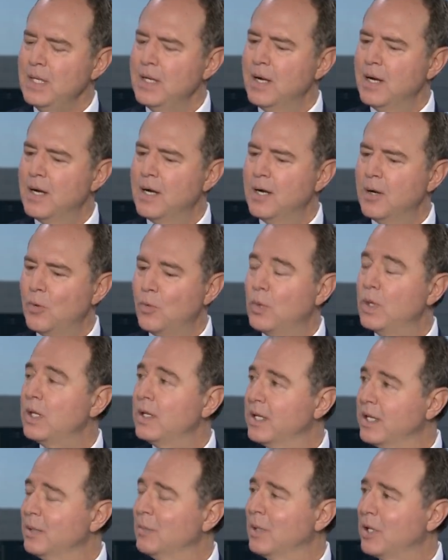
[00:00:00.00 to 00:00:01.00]
uh,
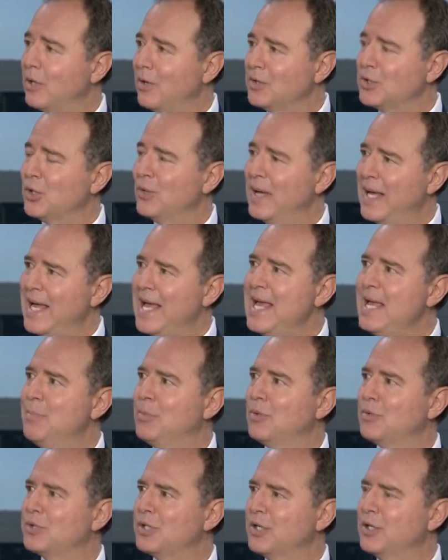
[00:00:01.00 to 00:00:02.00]
willing but also
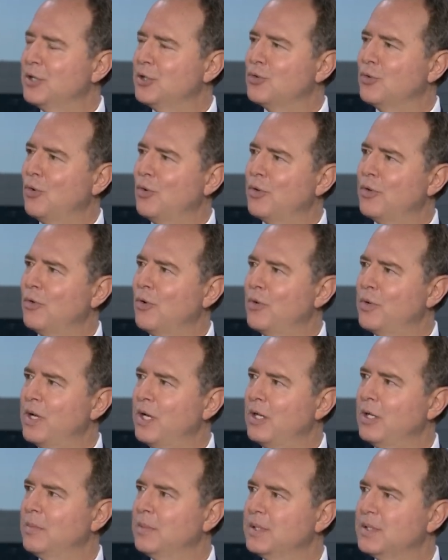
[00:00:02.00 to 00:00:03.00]
able to control their own
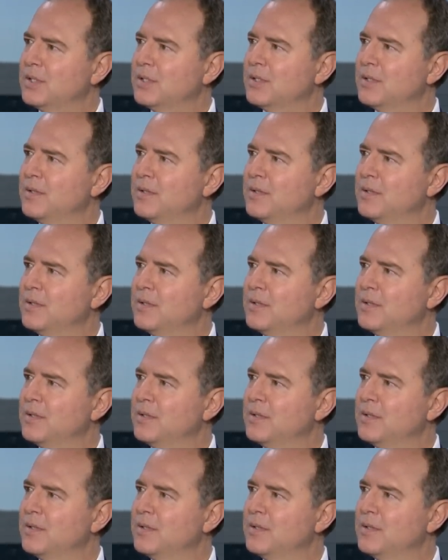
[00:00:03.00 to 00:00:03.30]
elements.